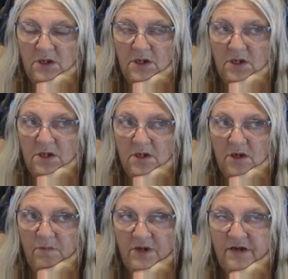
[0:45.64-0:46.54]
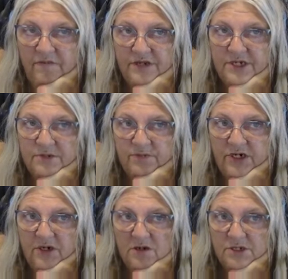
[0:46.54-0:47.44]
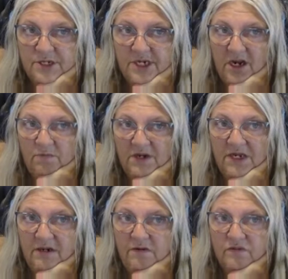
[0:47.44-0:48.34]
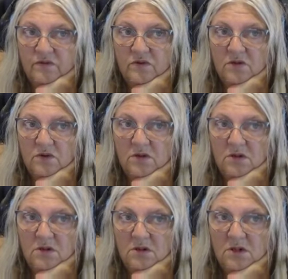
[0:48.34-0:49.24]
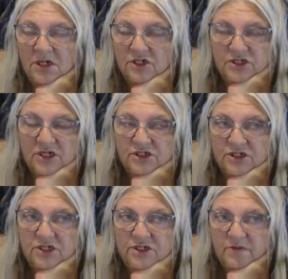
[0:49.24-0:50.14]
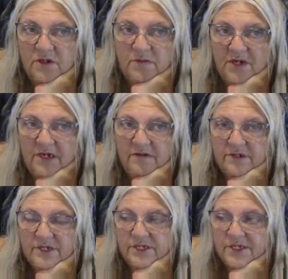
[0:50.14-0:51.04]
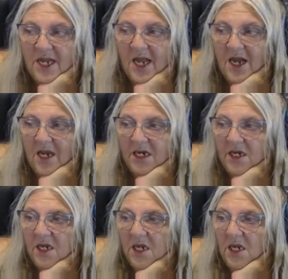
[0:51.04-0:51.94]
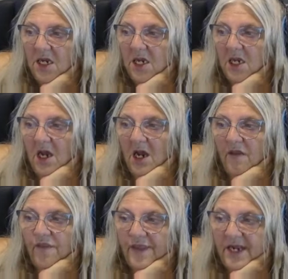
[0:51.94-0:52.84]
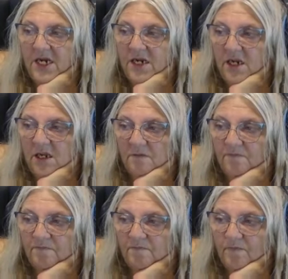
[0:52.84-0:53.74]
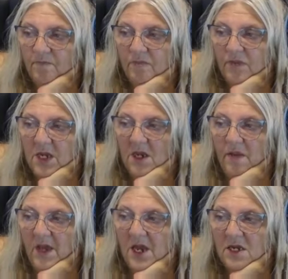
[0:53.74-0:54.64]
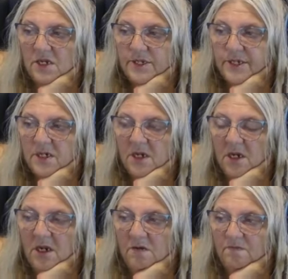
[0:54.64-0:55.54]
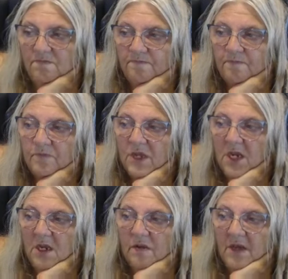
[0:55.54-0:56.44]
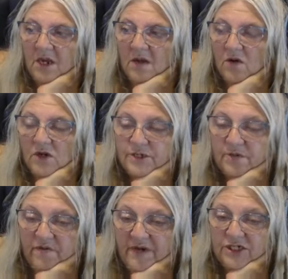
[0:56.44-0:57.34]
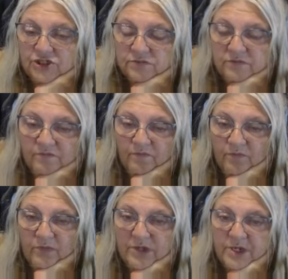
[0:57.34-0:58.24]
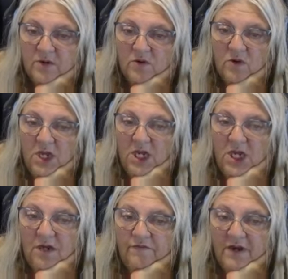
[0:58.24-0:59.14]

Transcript: I believe this because I believe, and I shouldn't use the word believe because it's a lie. I think that um, that all is reflection. So if